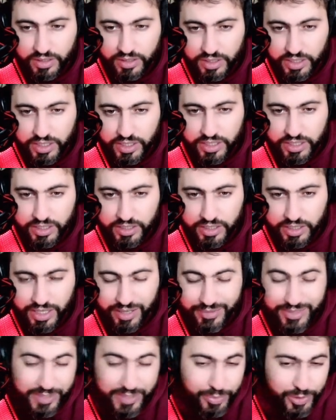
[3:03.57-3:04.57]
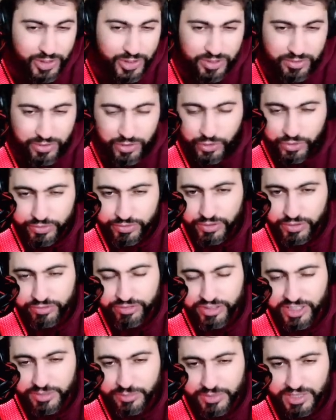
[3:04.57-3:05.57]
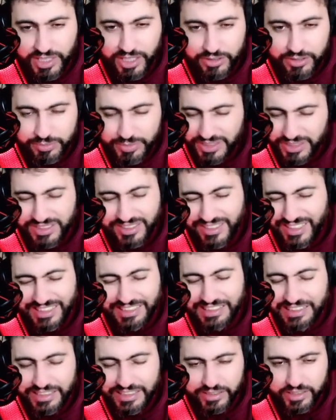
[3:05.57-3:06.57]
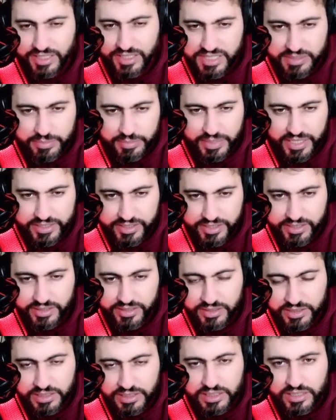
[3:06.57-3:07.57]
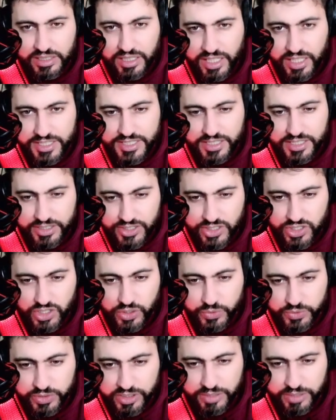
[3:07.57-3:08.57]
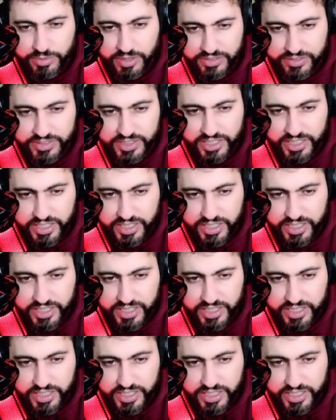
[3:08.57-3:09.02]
I'm supposed to go full farm down, but technically it doesn't matter as they are so debuffed.